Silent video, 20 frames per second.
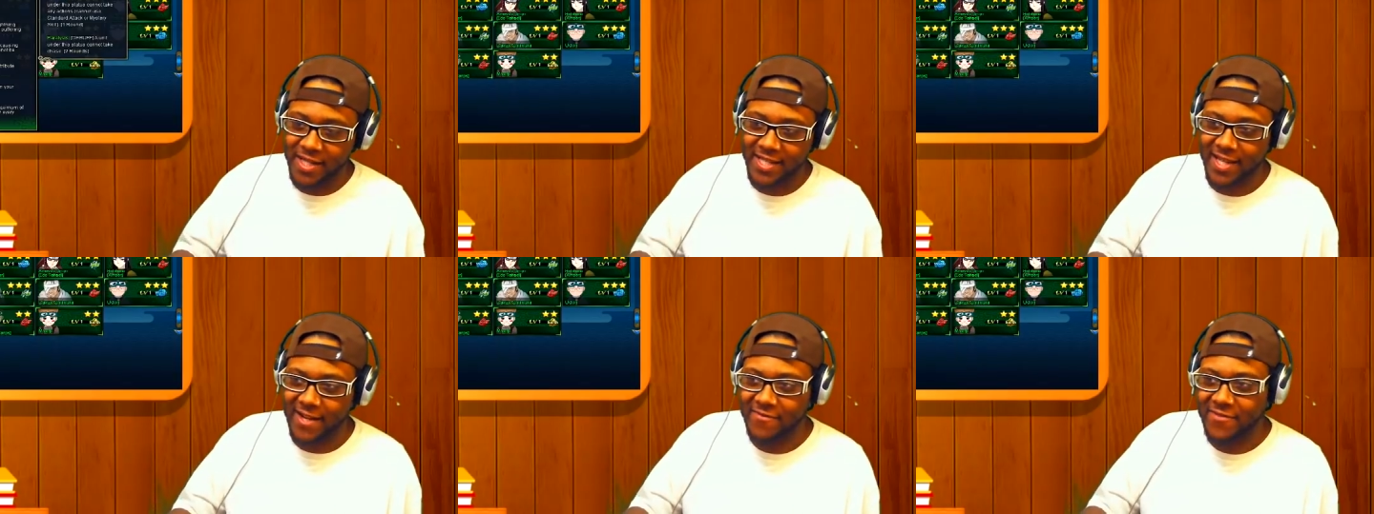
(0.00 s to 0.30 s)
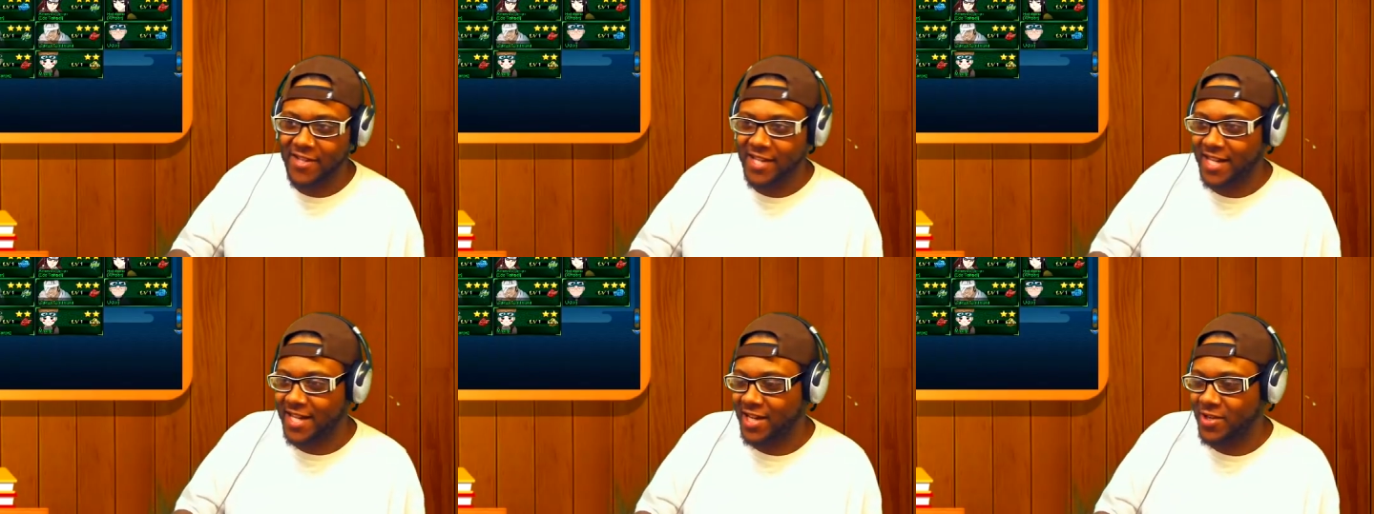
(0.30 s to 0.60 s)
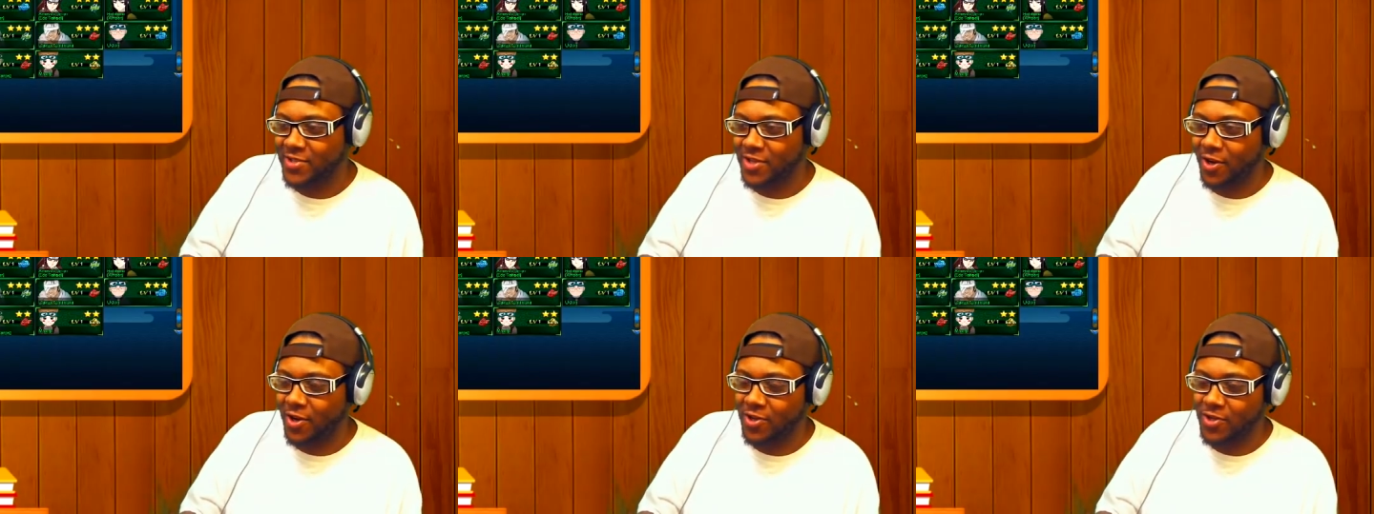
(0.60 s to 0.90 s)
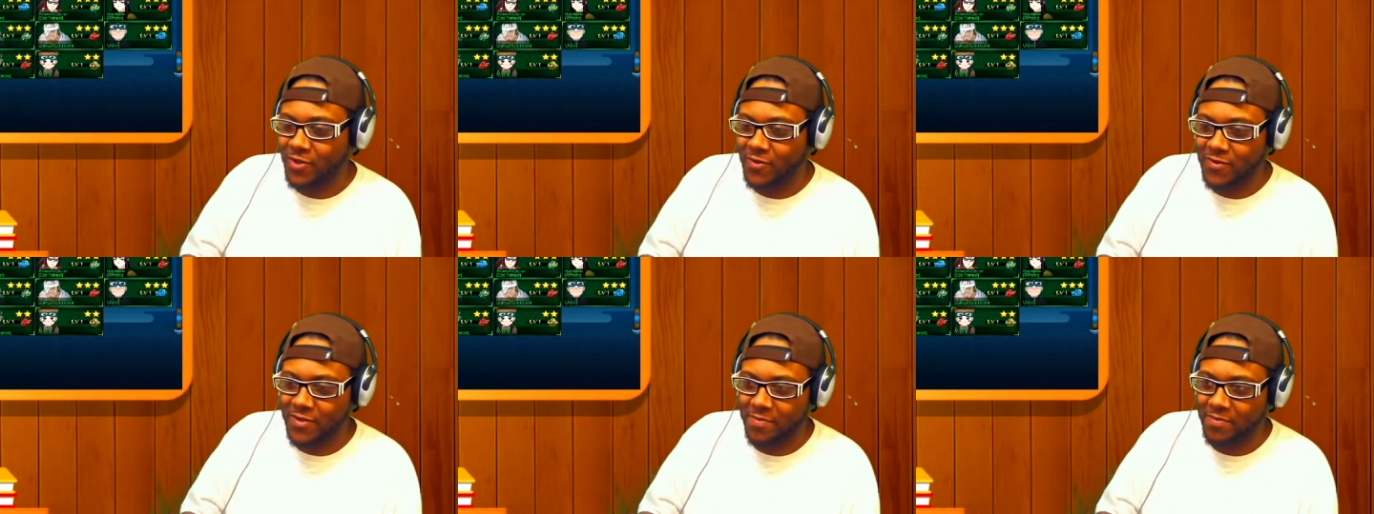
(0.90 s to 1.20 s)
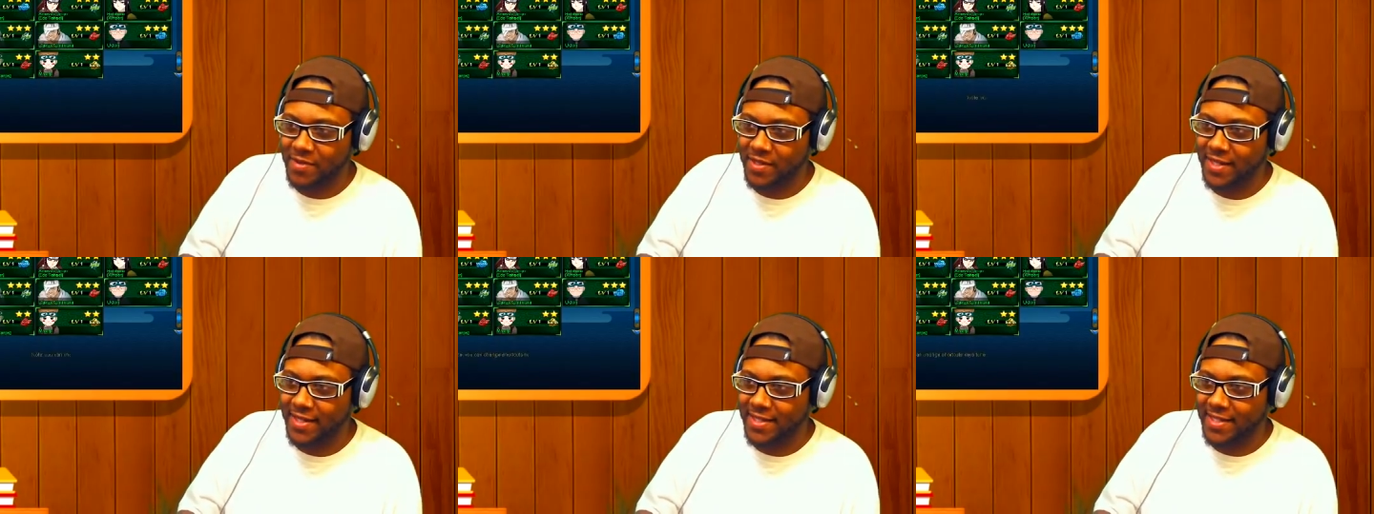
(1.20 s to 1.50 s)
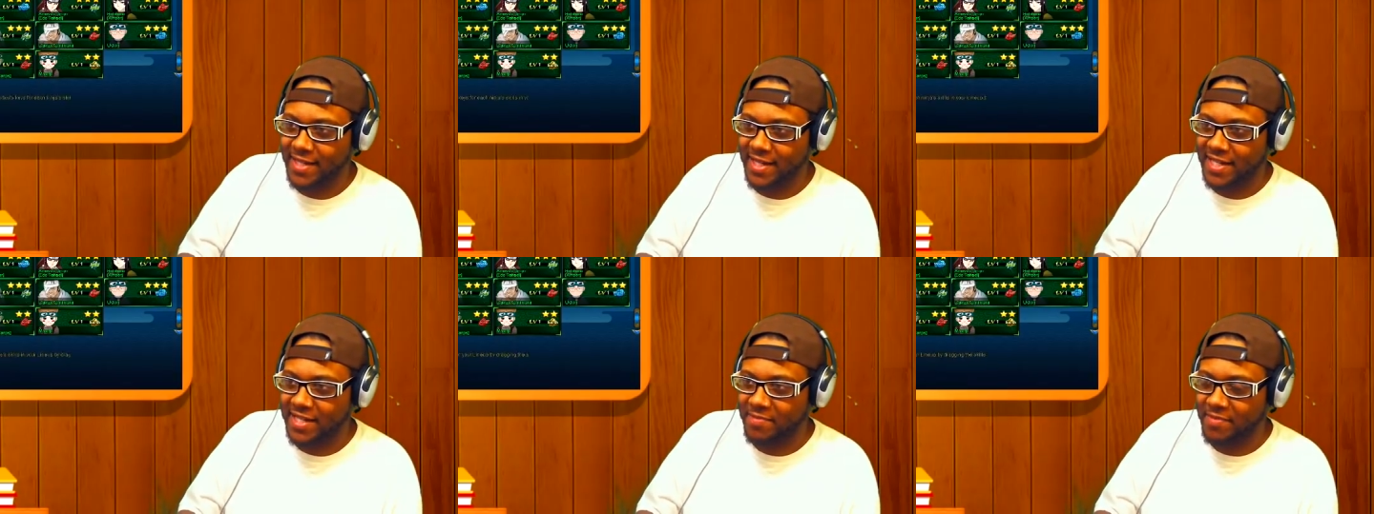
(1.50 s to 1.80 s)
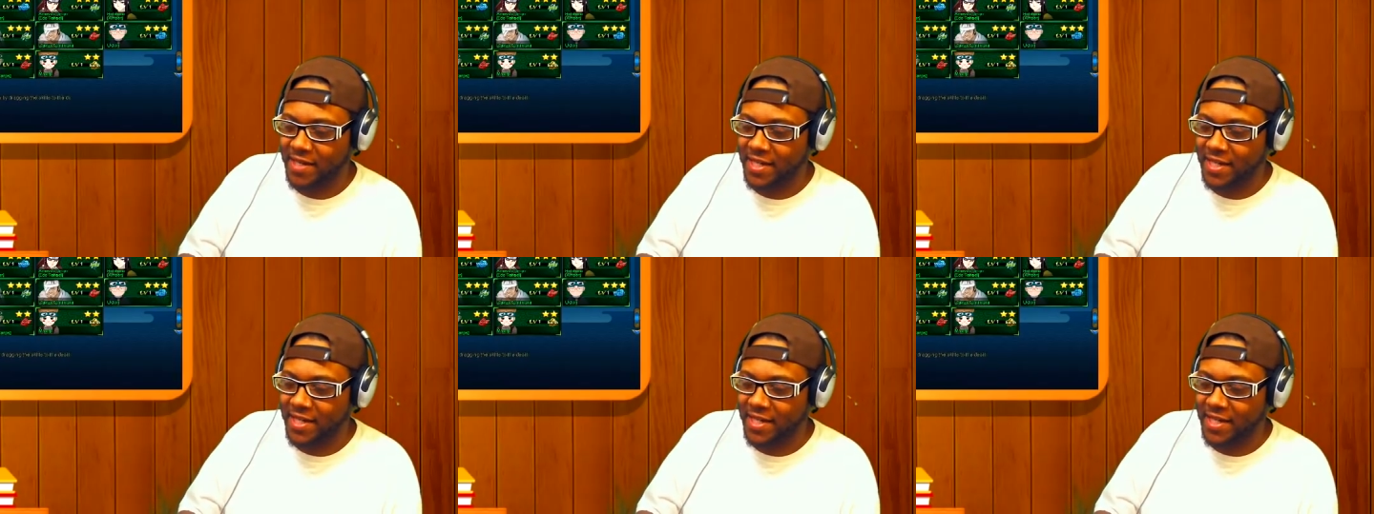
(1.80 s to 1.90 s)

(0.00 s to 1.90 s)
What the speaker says: I feel like I was all over the place explaining